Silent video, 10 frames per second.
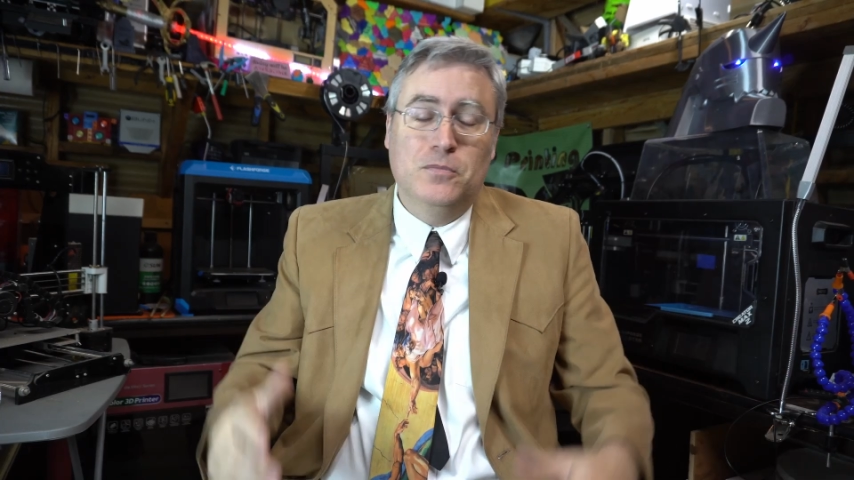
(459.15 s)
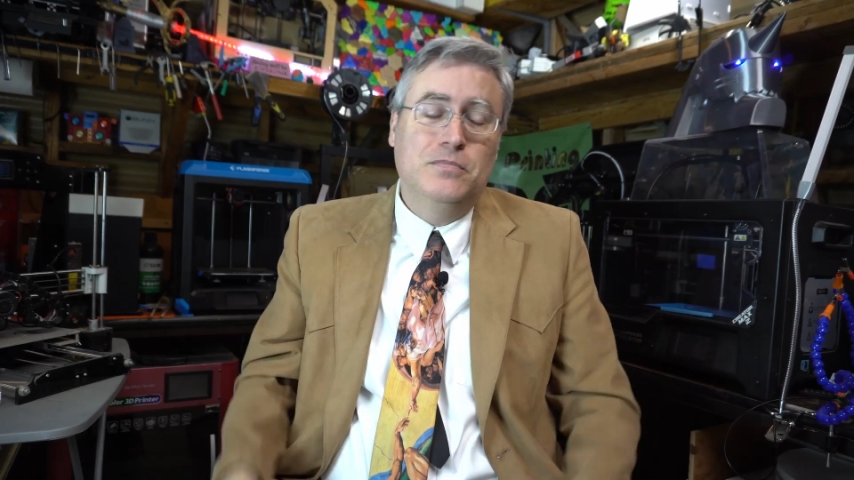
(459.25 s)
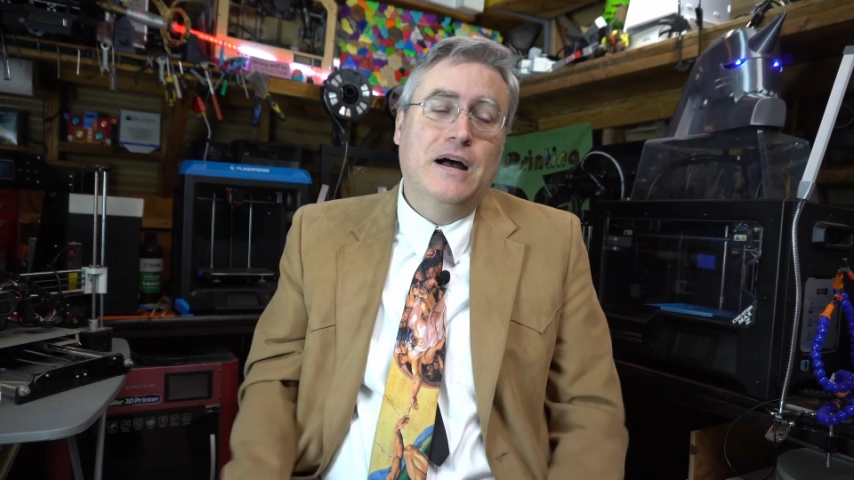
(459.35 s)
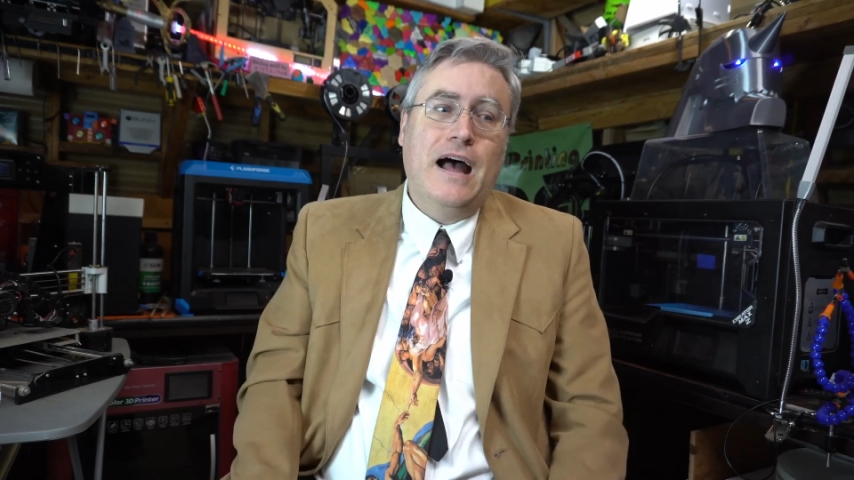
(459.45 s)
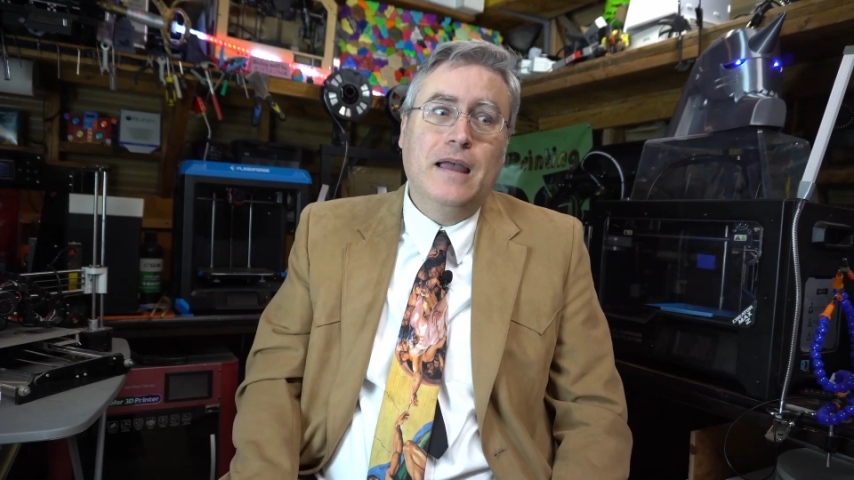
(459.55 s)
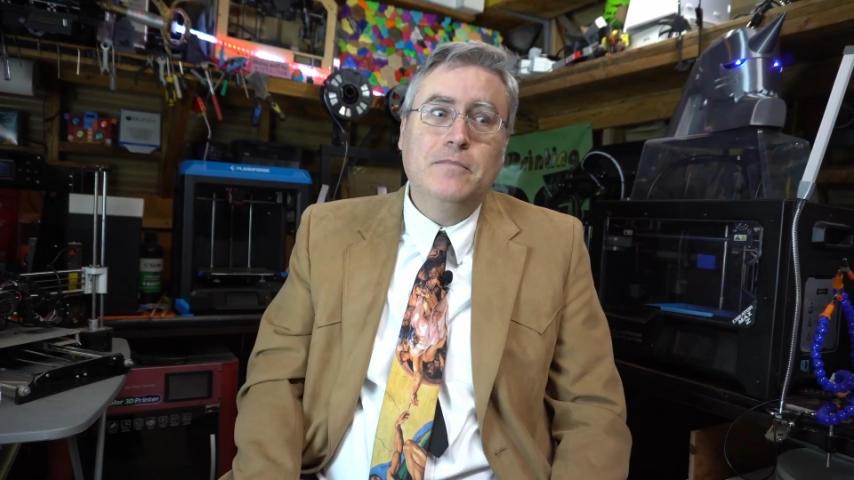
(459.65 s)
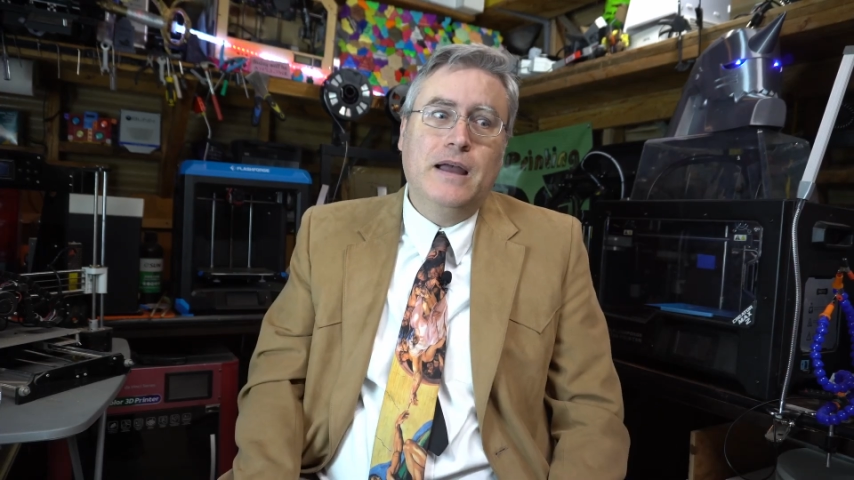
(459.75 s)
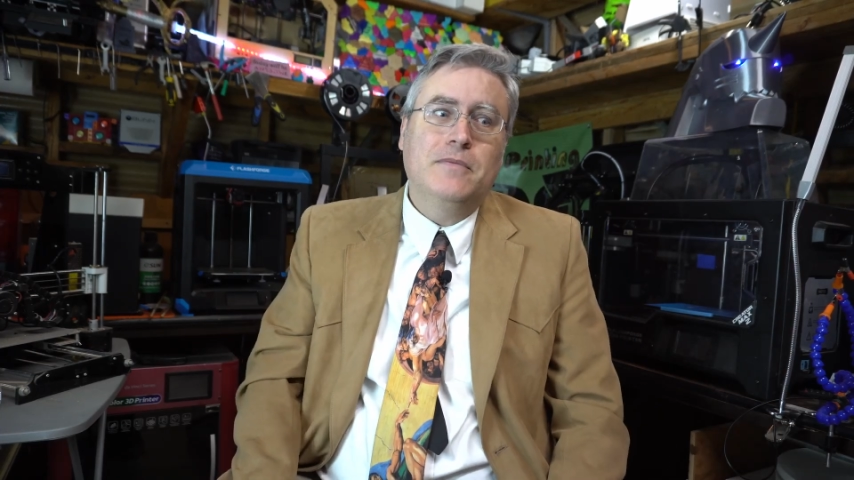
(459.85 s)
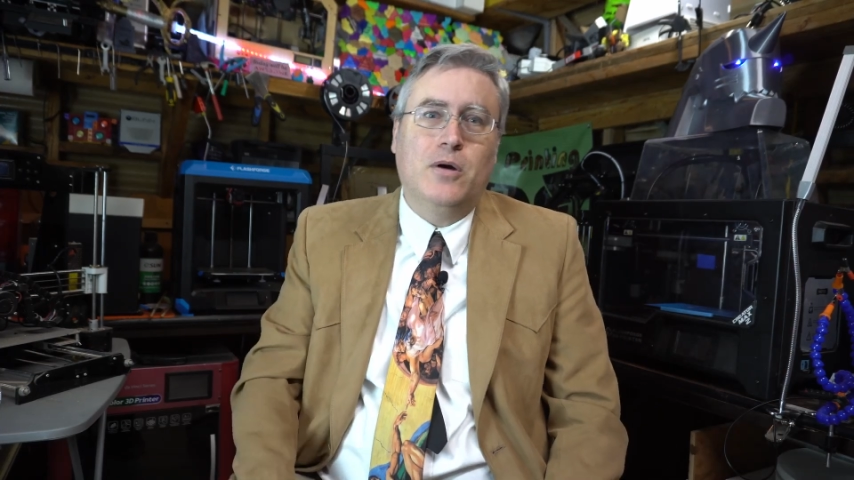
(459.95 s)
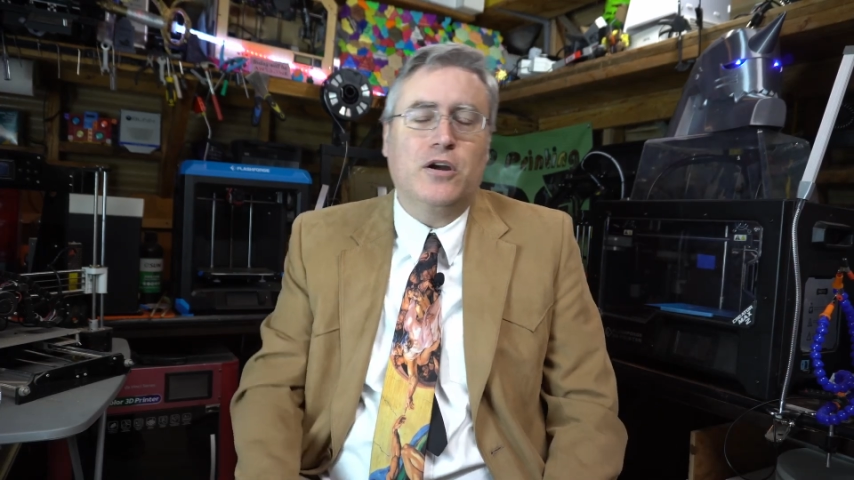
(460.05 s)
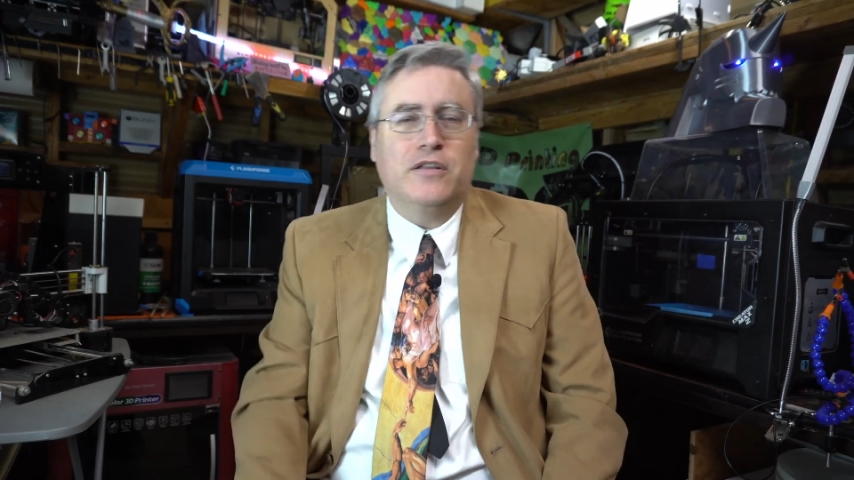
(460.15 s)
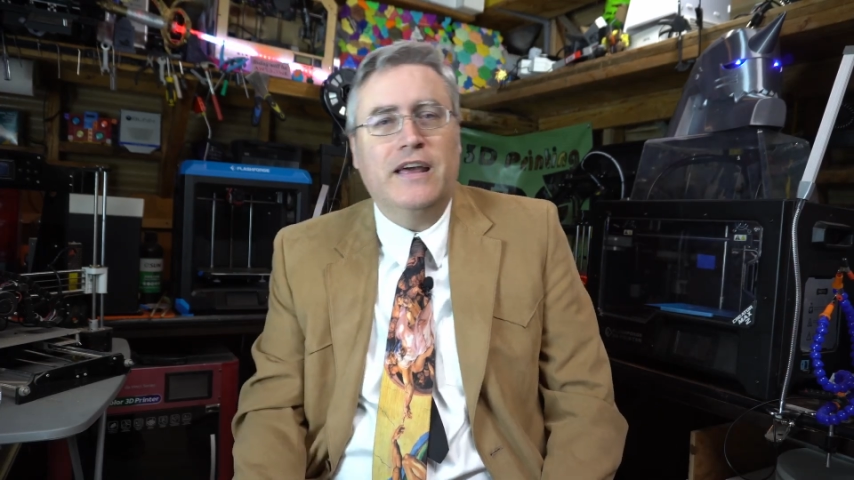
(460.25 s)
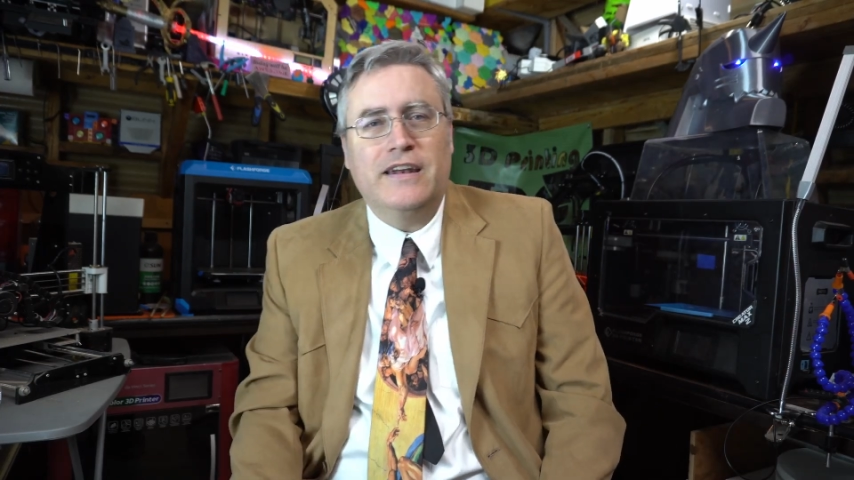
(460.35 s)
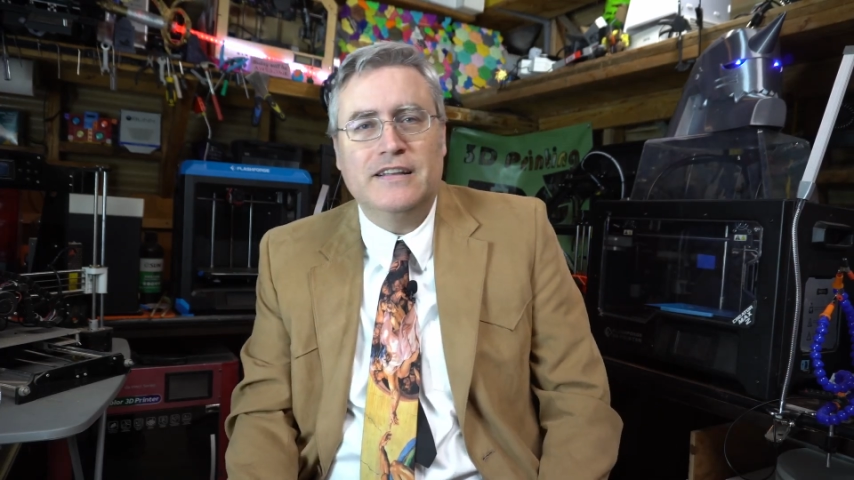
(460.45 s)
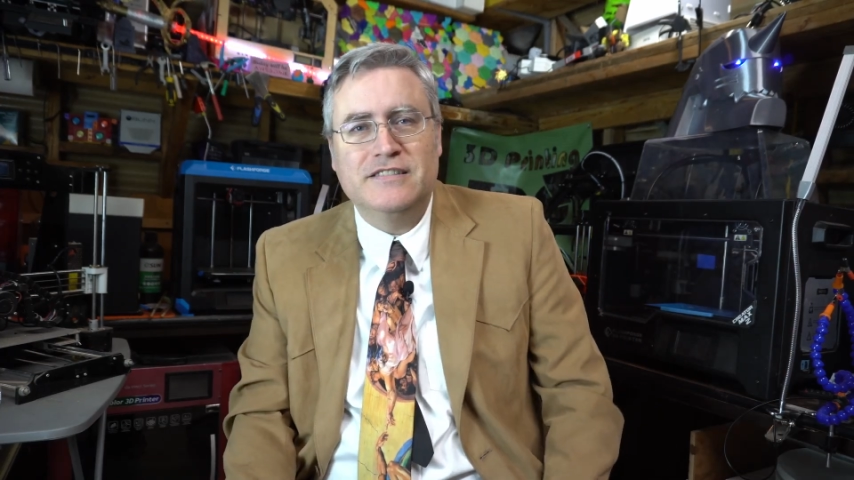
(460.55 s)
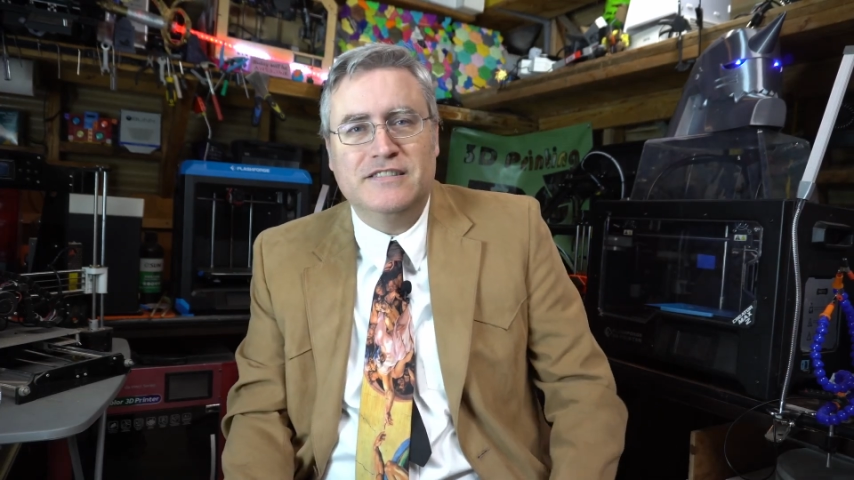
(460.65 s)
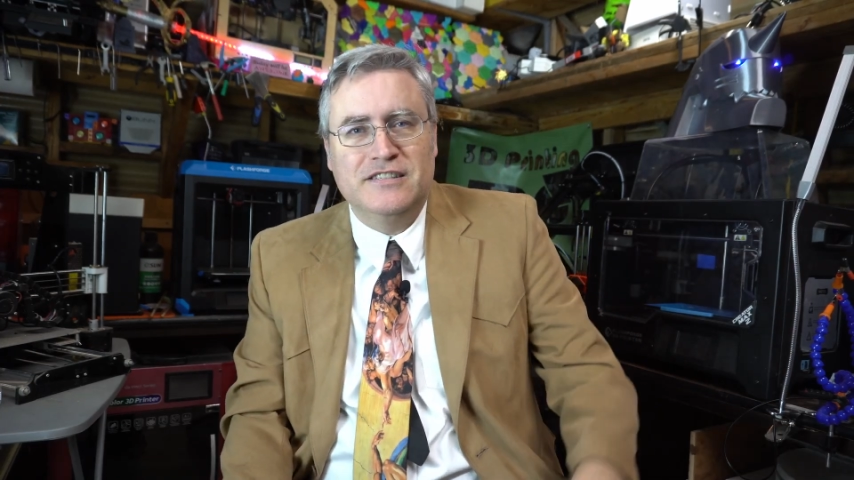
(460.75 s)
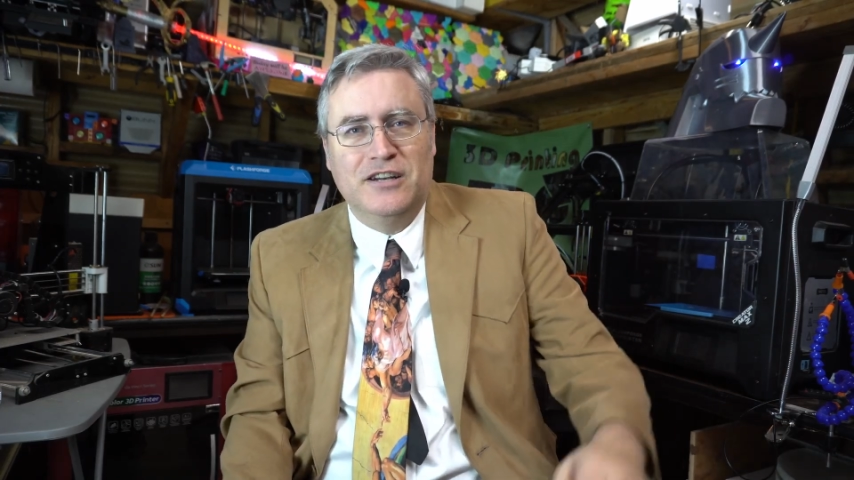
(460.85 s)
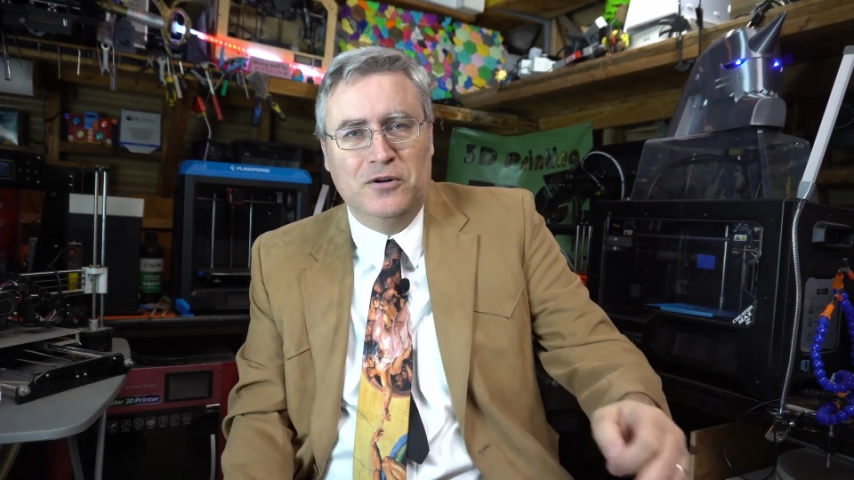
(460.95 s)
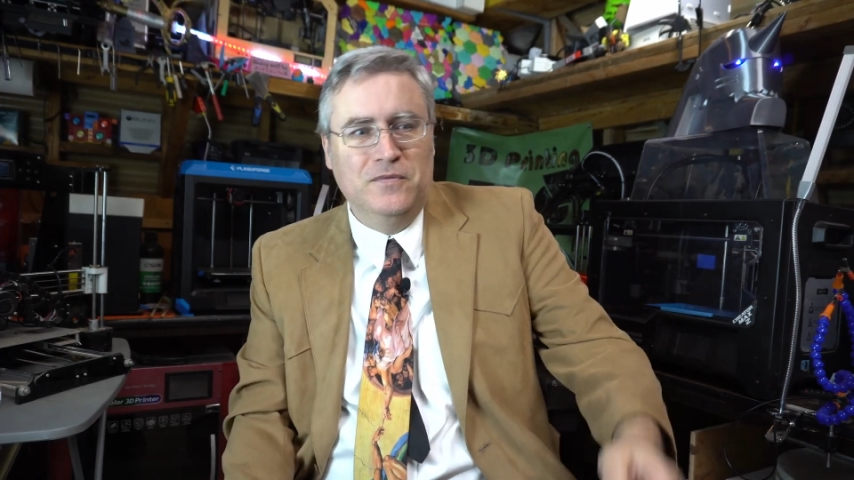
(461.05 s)
But I might mark that as,
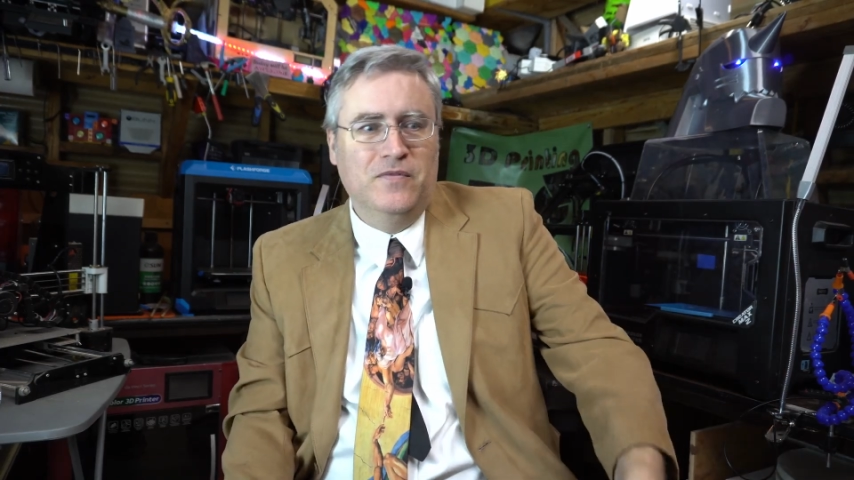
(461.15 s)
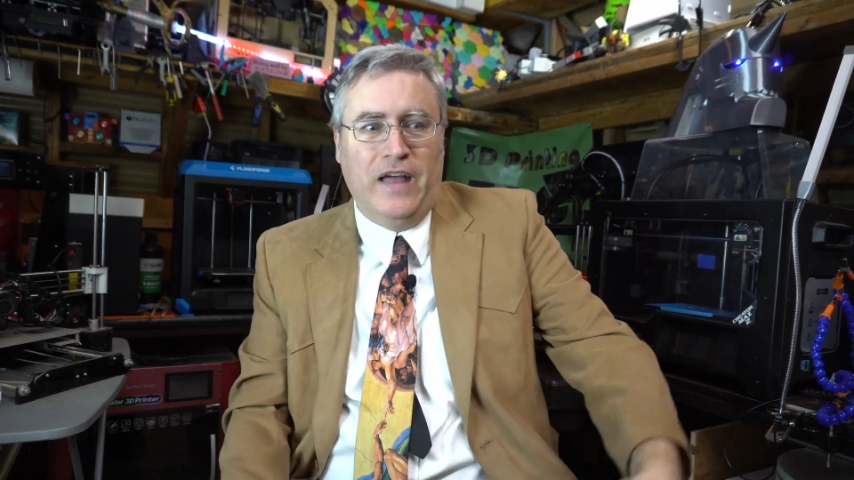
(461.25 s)
you know,